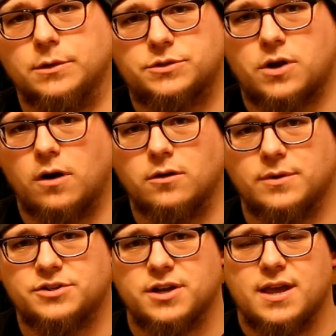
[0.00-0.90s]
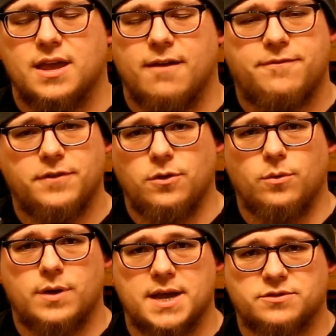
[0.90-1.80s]
Loose Cart, which if
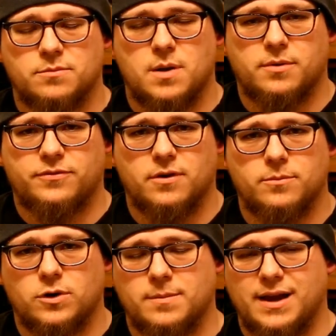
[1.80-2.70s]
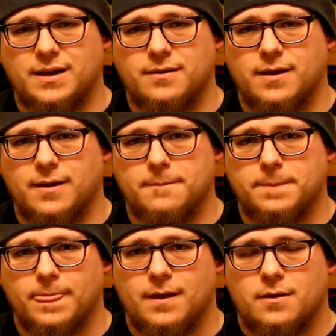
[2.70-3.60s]
you guys remember from one of my
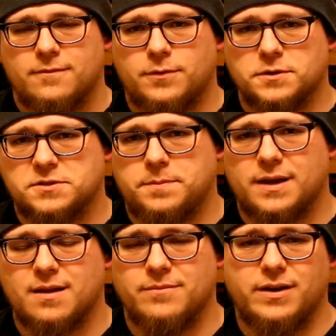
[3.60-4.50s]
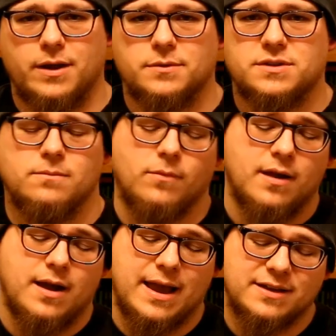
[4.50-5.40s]
first pickup videos,
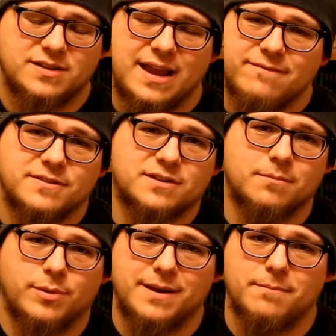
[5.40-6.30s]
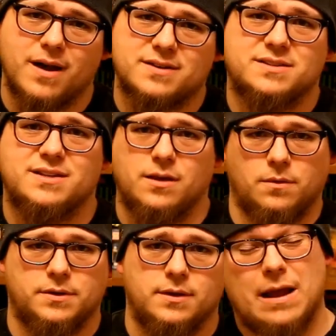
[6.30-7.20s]
I actually have this complete in box
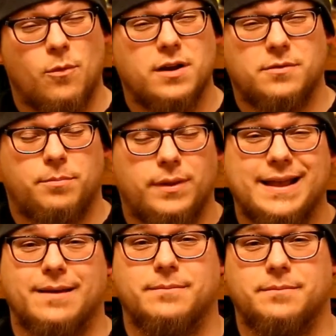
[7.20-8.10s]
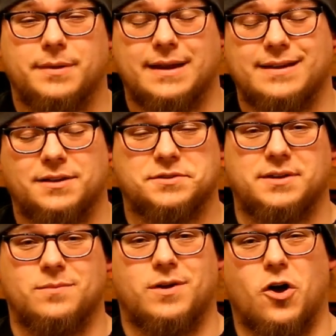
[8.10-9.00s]
sealed. And I wanted to play it, but I also
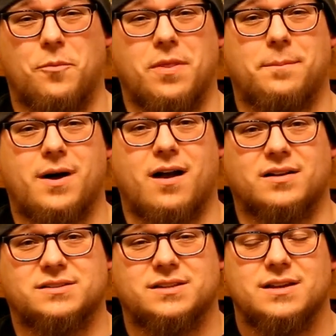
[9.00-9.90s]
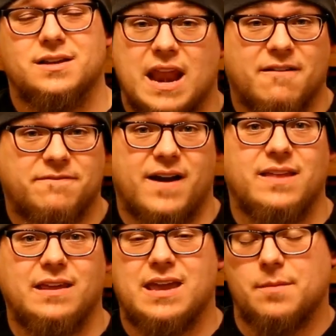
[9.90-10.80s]
didn't want to open the box. And I
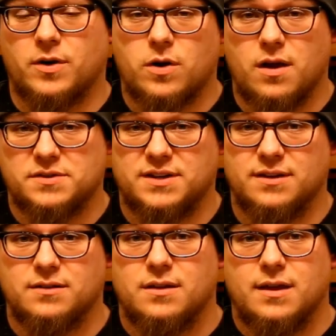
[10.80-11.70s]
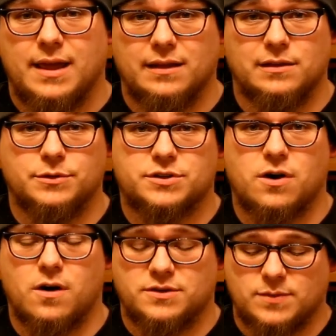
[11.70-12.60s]
finally came across it in Loose
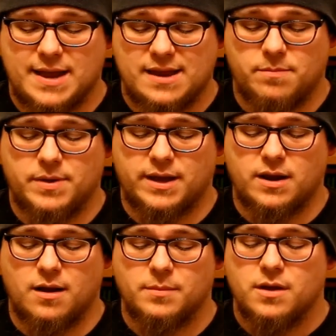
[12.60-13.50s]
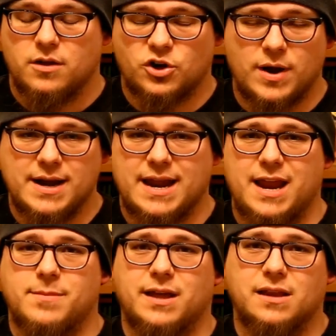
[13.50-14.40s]
Cart, so I had to pick it up. Great
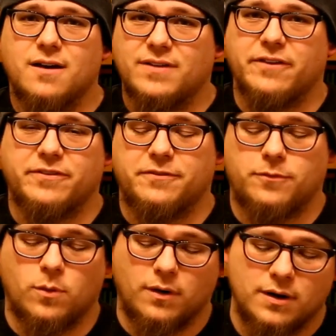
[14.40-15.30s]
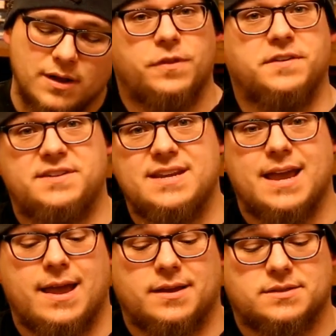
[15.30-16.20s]
game, I love FF4. For the
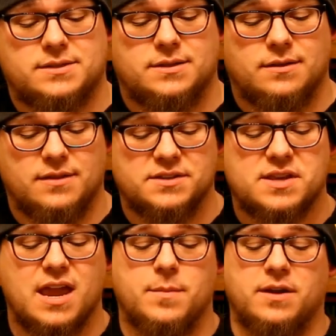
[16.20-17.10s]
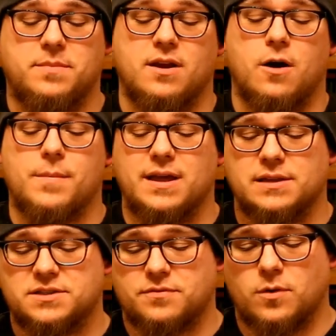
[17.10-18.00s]
DS, this game had been on my
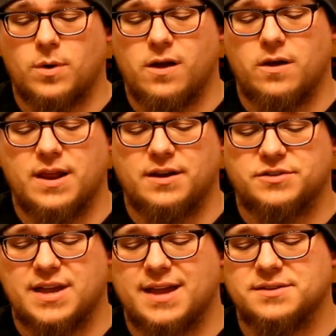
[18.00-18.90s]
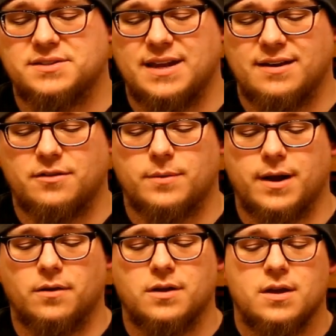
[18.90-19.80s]
list for a while and I just hadn't seen it
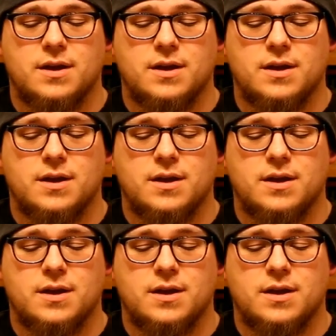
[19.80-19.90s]
around.